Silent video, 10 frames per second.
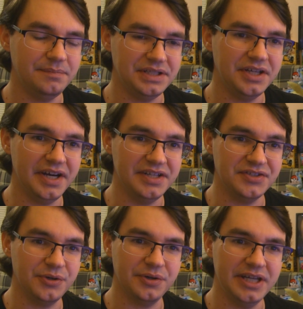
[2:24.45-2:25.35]

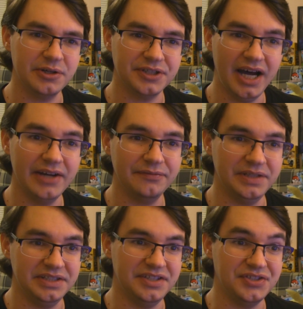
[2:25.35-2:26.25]
because her inner
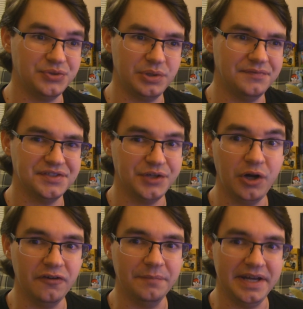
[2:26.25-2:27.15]
conflict is sort of
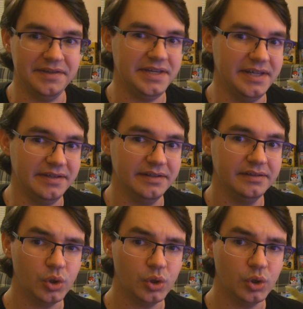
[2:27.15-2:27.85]
solved by the end.